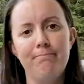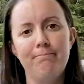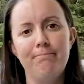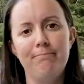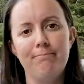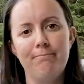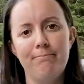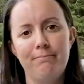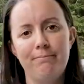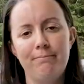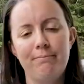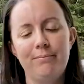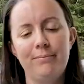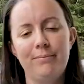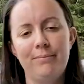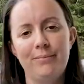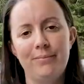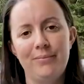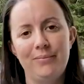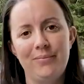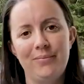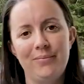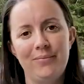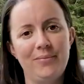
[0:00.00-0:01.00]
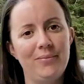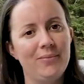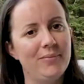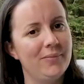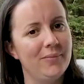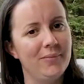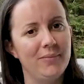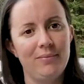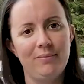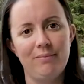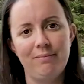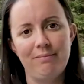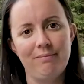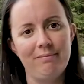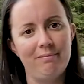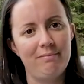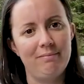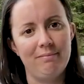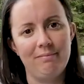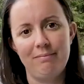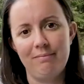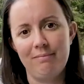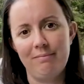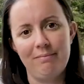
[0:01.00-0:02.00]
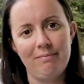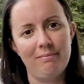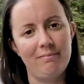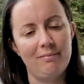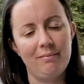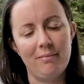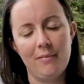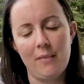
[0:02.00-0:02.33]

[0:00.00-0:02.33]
(not speaking)